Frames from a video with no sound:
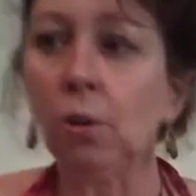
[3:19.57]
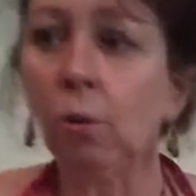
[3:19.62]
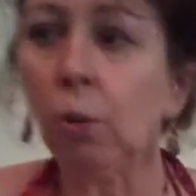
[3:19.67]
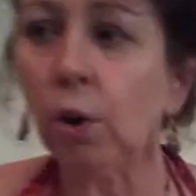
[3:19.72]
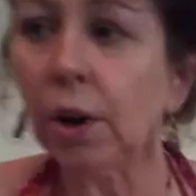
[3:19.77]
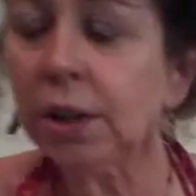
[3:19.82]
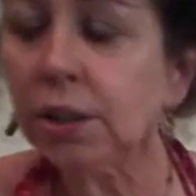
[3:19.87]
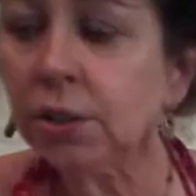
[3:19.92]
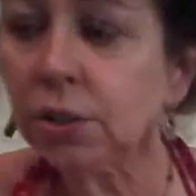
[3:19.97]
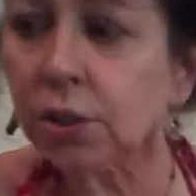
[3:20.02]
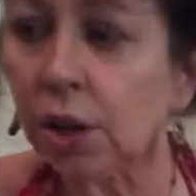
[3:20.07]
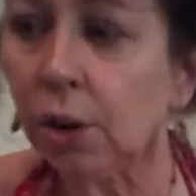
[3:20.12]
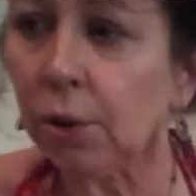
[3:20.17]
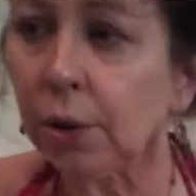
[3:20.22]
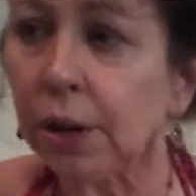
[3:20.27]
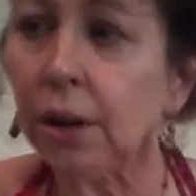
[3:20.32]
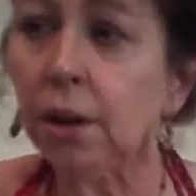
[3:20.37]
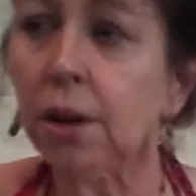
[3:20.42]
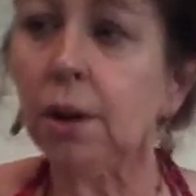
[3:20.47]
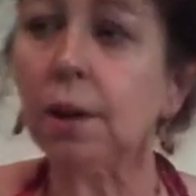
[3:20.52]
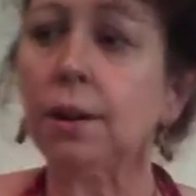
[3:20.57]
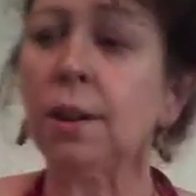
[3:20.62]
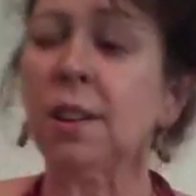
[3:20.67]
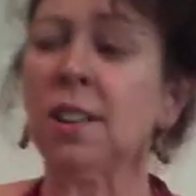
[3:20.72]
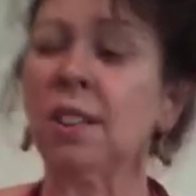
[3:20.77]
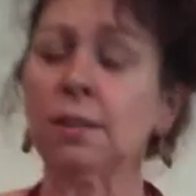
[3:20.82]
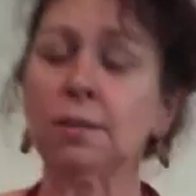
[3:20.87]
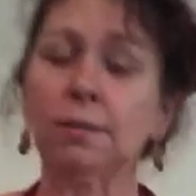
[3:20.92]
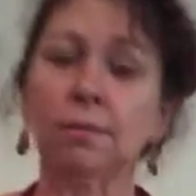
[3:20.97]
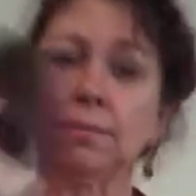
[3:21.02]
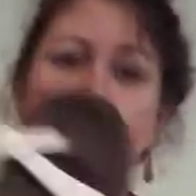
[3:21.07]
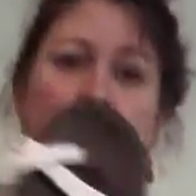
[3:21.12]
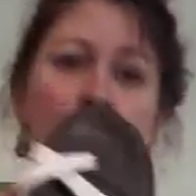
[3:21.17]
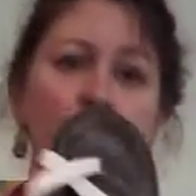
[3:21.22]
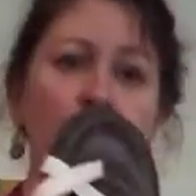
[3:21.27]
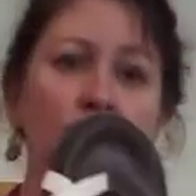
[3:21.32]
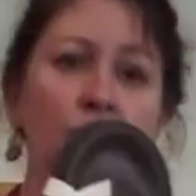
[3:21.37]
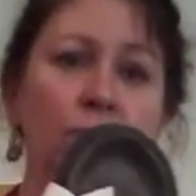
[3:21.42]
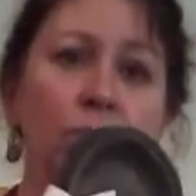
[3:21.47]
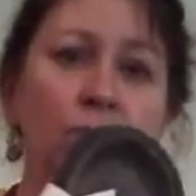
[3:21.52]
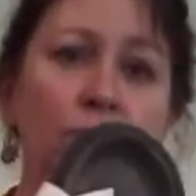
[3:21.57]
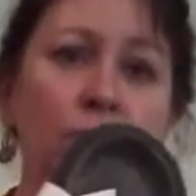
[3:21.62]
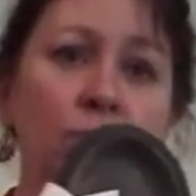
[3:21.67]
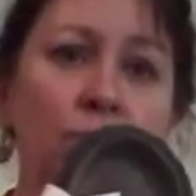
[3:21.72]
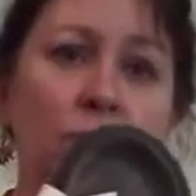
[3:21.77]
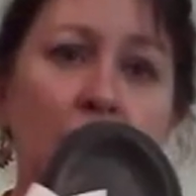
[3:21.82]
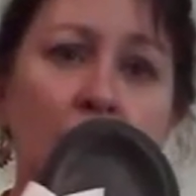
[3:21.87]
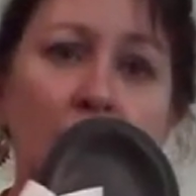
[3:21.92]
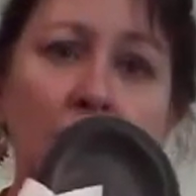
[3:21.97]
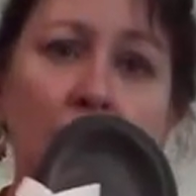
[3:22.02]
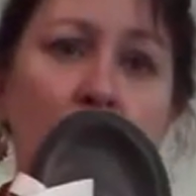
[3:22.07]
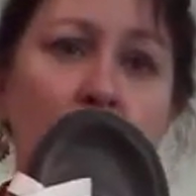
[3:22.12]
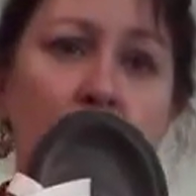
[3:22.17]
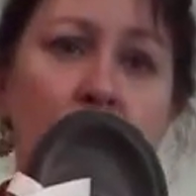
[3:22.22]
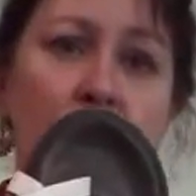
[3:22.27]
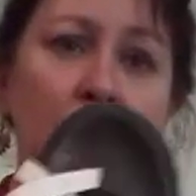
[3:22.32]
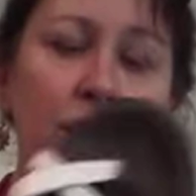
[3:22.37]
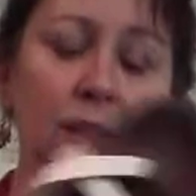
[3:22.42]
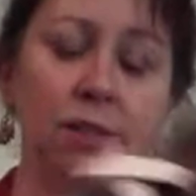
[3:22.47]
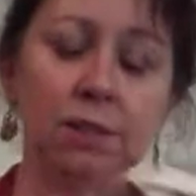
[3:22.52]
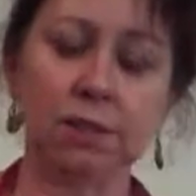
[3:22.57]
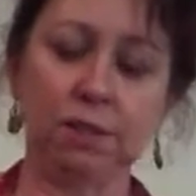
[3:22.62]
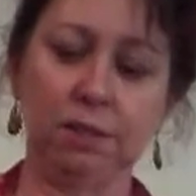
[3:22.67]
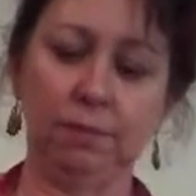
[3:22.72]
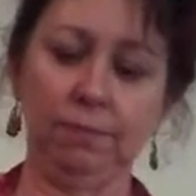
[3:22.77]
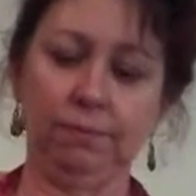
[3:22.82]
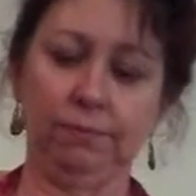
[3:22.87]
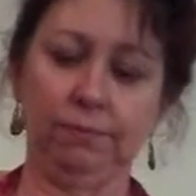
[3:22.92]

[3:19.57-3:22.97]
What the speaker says: What is going on? Love these.